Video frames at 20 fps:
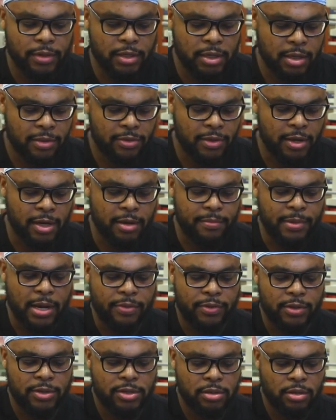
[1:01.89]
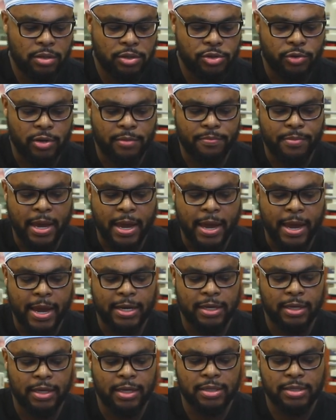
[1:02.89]
Good thing about this suturing
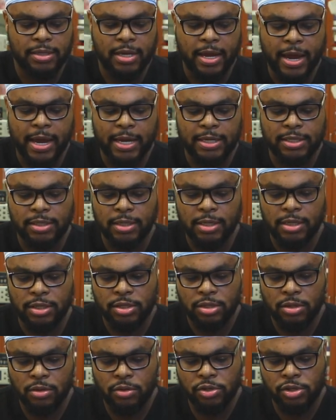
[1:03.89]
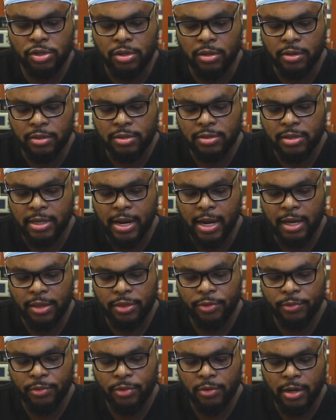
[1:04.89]
pad is that the sutures that I
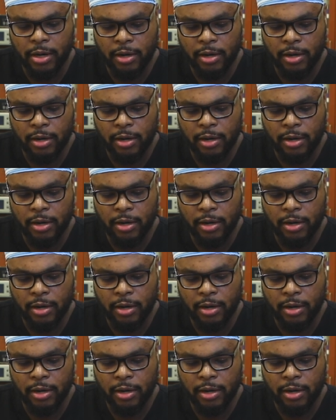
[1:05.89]
threw